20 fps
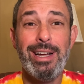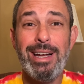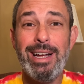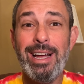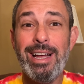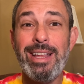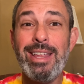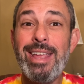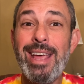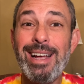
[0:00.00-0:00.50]

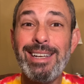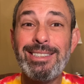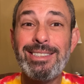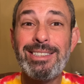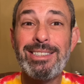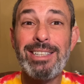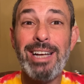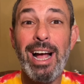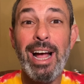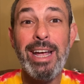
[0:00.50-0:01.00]
And
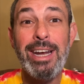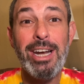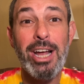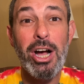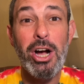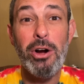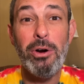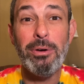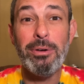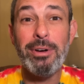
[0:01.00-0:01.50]
yes, I
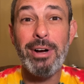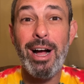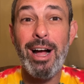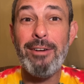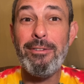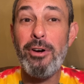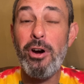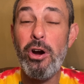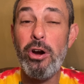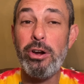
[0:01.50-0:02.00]
know,
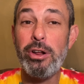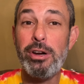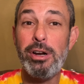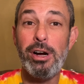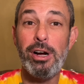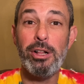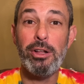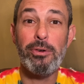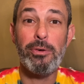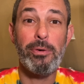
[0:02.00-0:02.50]
I've heard it
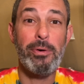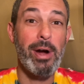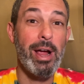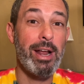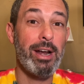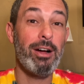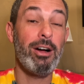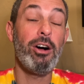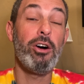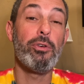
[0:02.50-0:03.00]
all
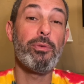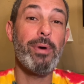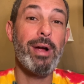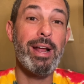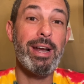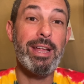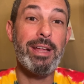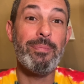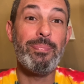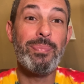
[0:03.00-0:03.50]

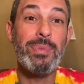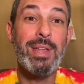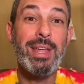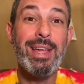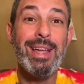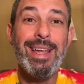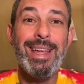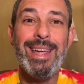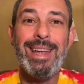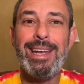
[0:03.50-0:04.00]
already.
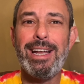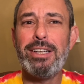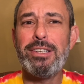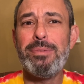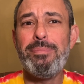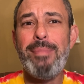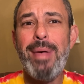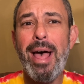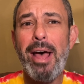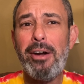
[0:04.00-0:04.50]
It
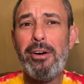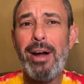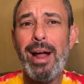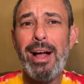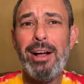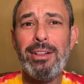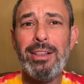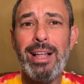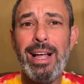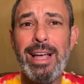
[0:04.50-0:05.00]
doesn't matter
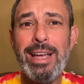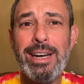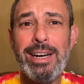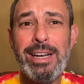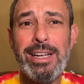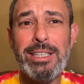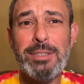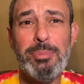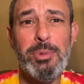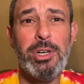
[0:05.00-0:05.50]
how light
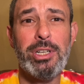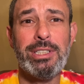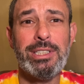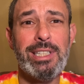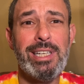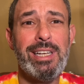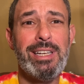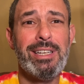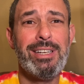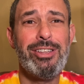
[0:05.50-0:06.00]
it is,
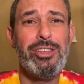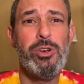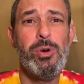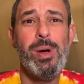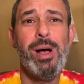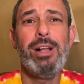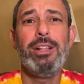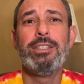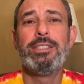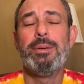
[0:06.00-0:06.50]
Bungzy.
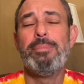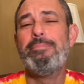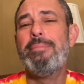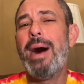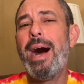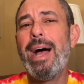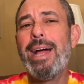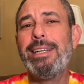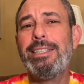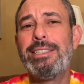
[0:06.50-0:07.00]
UL is a
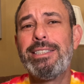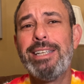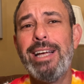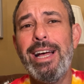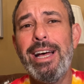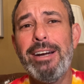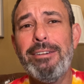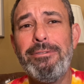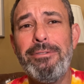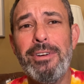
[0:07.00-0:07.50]

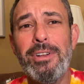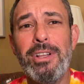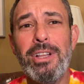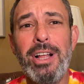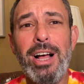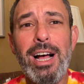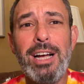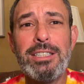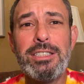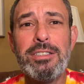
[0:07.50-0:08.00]
mindset, a
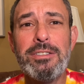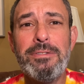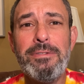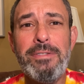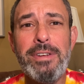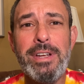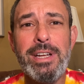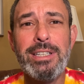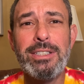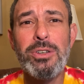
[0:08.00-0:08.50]

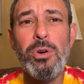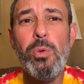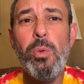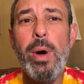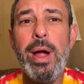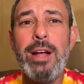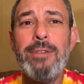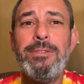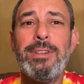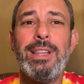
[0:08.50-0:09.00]
philosophy, it's a
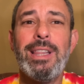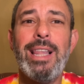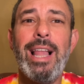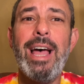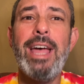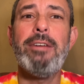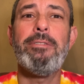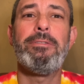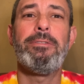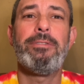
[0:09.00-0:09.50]
way of
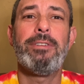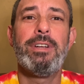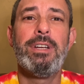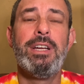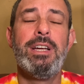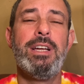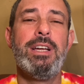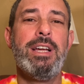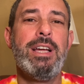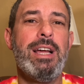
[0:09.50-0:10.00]
life
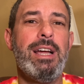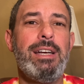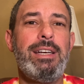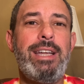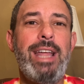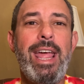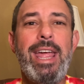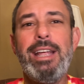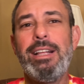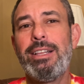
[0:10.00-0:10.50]

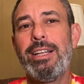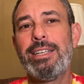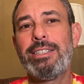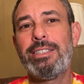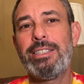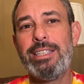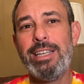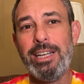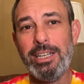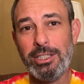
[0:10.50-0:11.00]
take
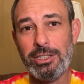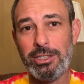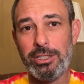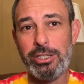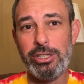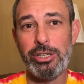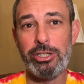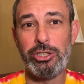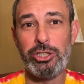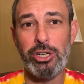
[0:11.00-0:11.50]
less things
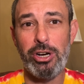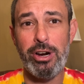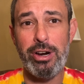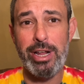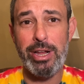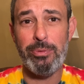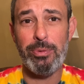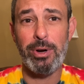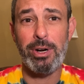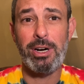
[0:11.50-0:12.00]
on your
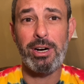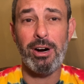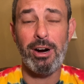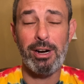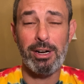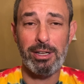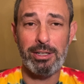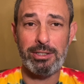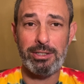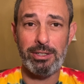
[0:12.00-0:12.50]
journey,
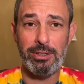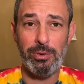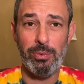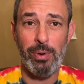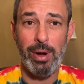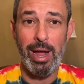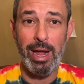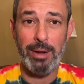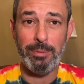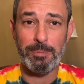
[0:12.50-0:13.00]
regardless of the
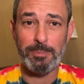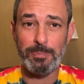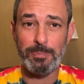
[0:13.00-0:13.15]
weight.